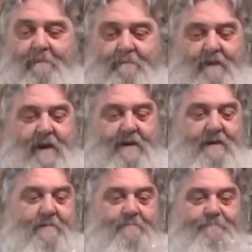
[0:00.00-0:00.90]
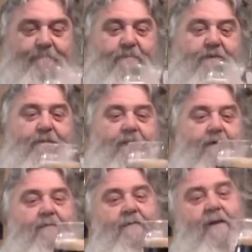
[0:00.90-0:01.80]
Alrighty. Look at
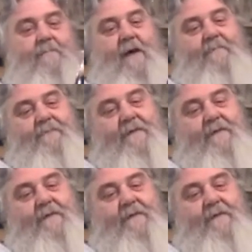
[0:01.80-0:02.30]
there. You got about a